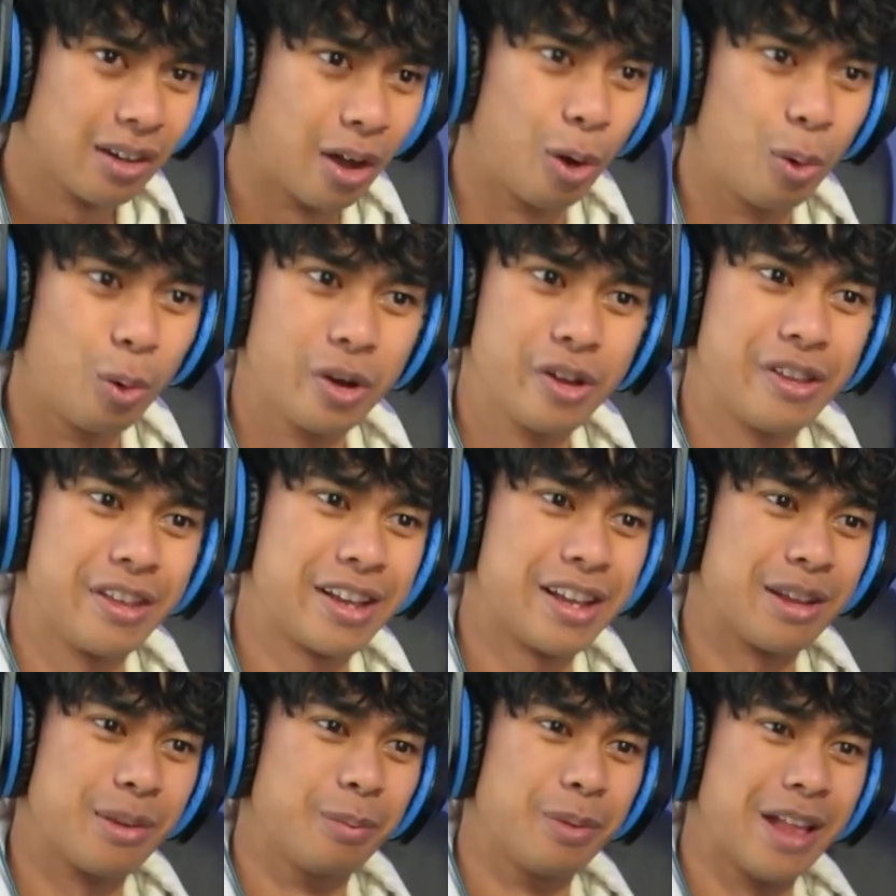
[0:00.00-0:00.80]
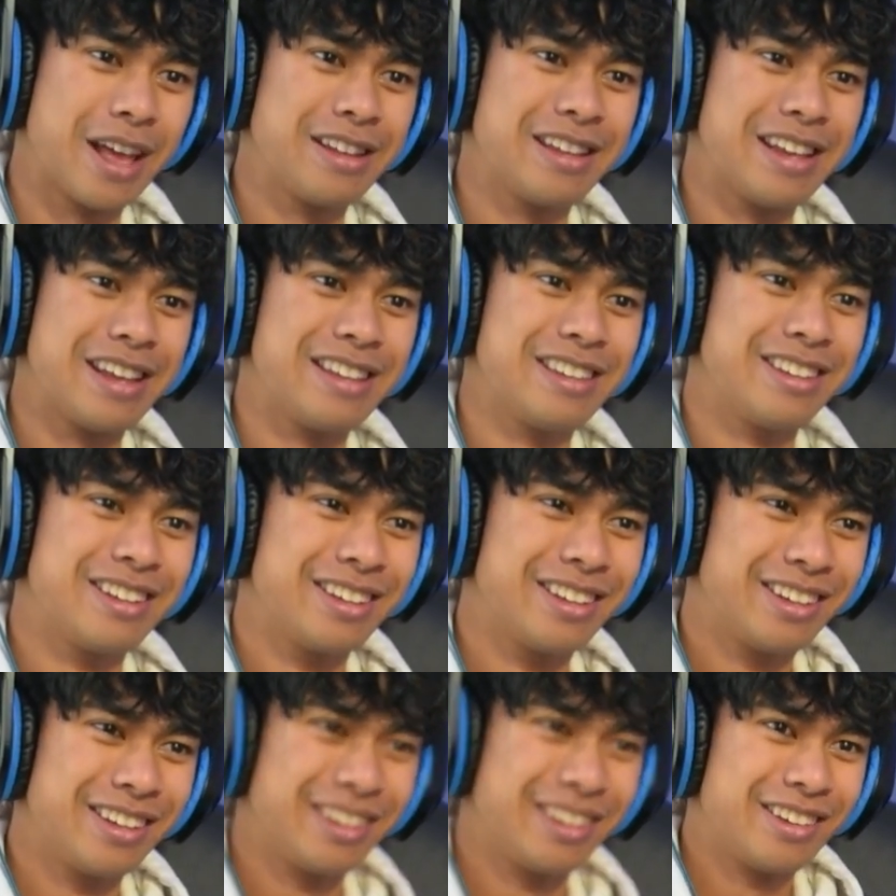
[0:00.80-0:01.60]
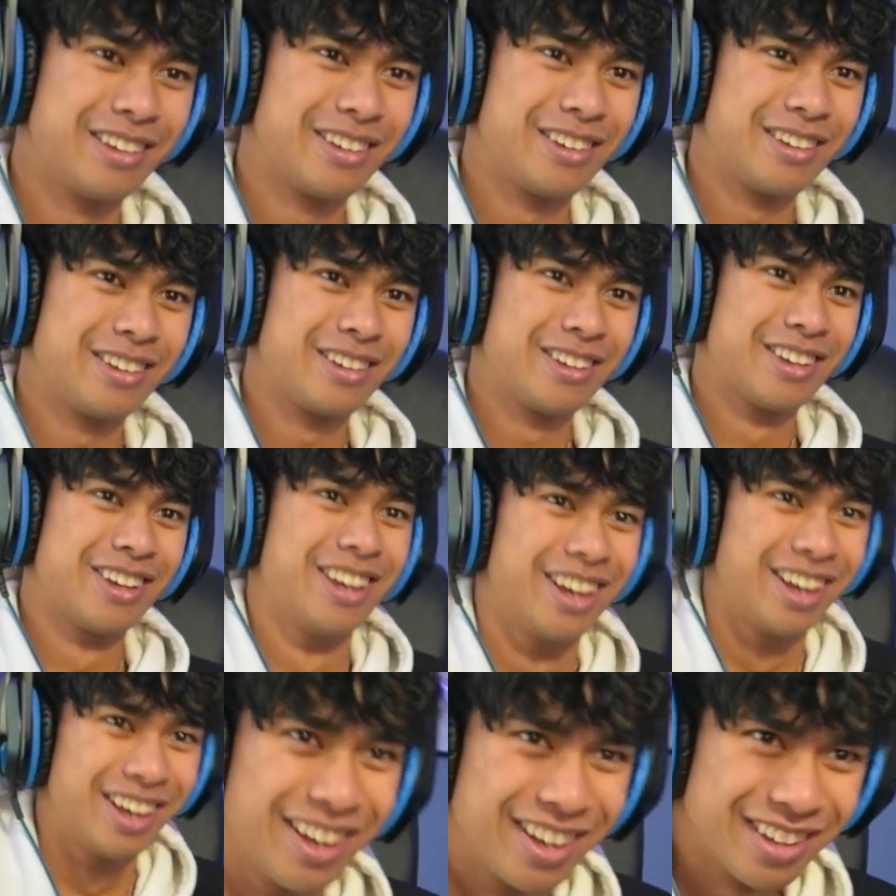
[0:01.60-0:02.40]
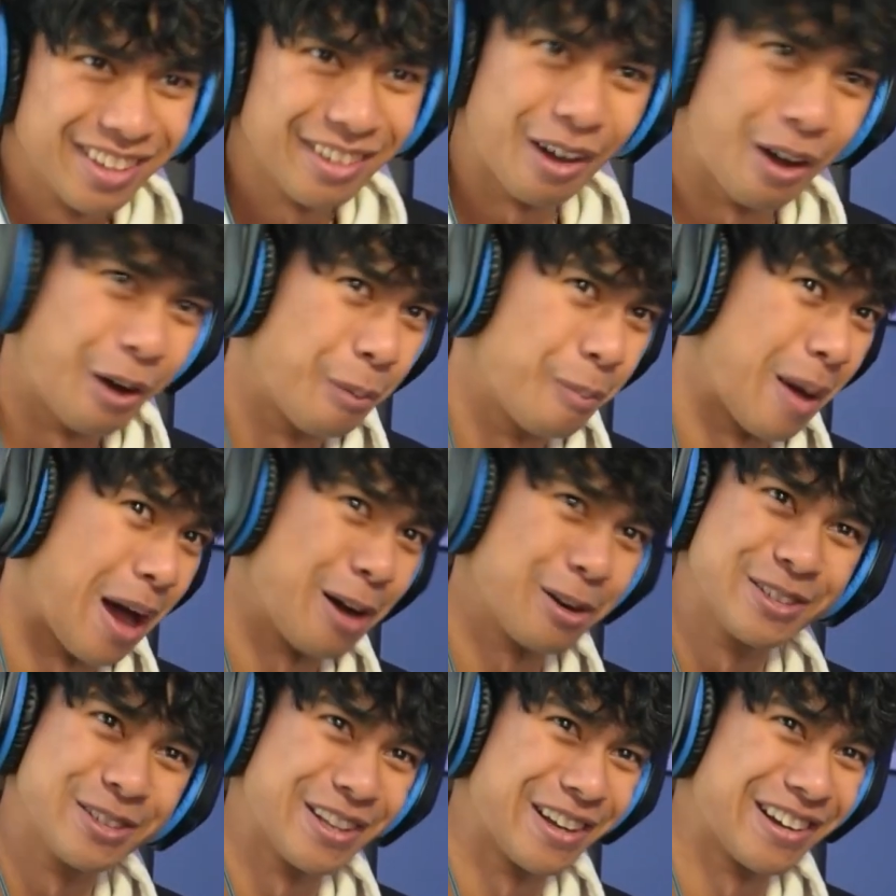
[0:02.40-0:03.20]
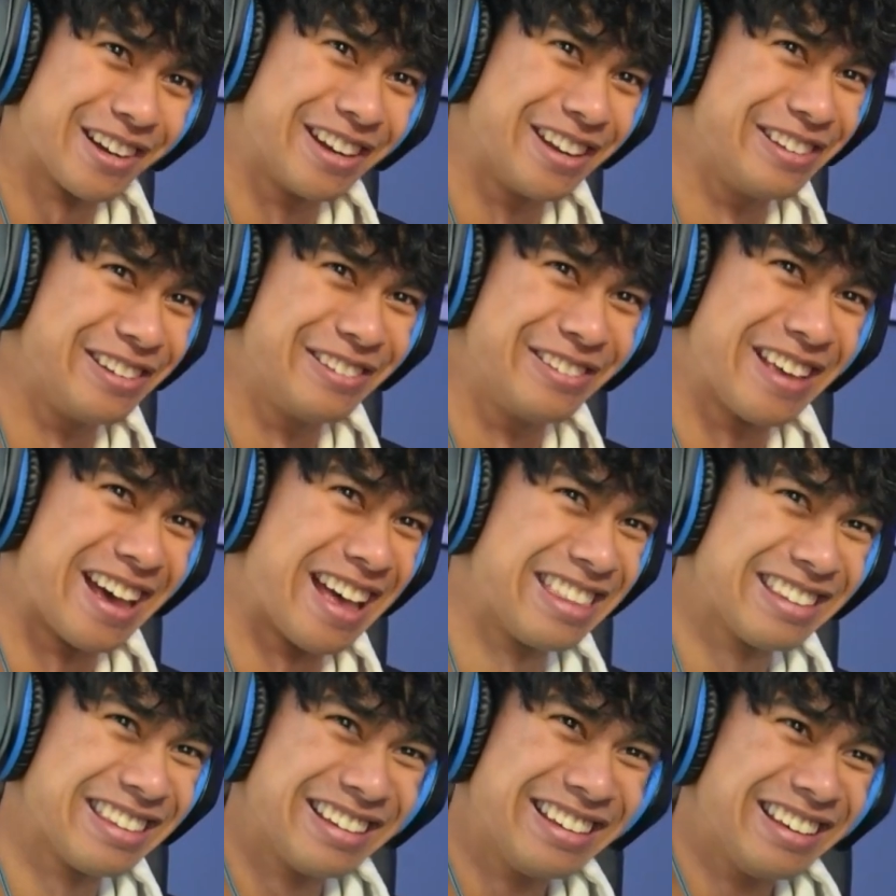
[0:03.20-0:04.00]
Oh, what, are they gonna blend in? Oh, power's not gonna do that.